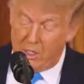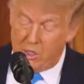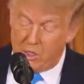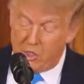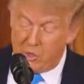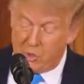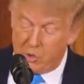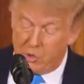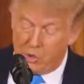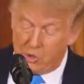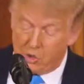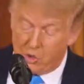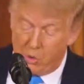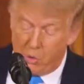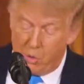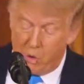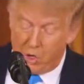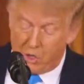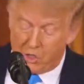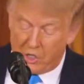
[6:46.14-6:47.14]
She's
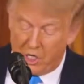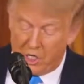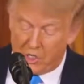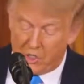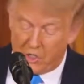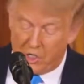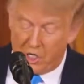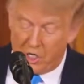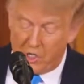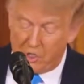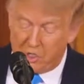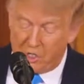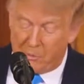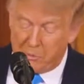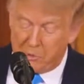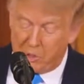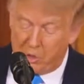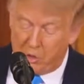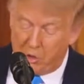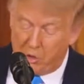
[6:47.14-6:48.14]
also worked as a
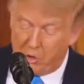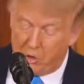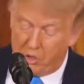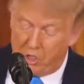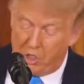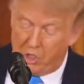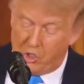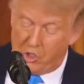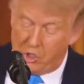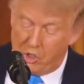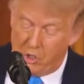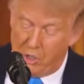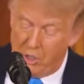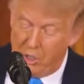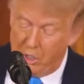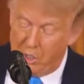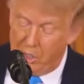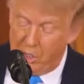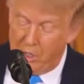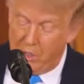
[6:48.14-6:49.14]
substitute
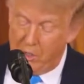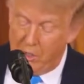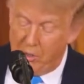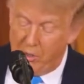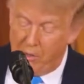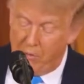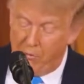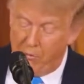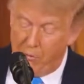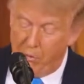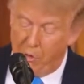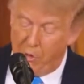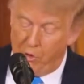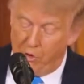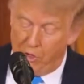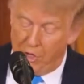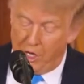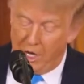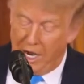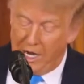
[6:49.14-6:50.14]
teacher
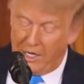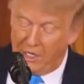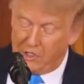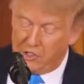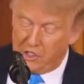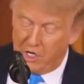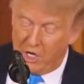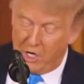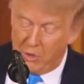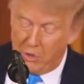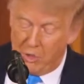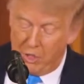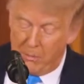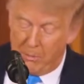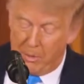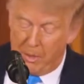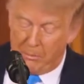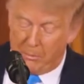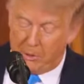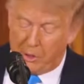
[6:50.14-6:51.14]
for the
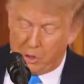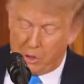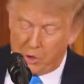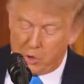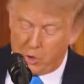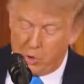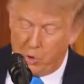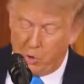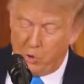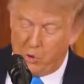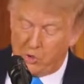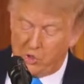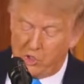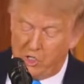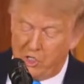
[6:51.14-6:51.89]
Alexandria Public School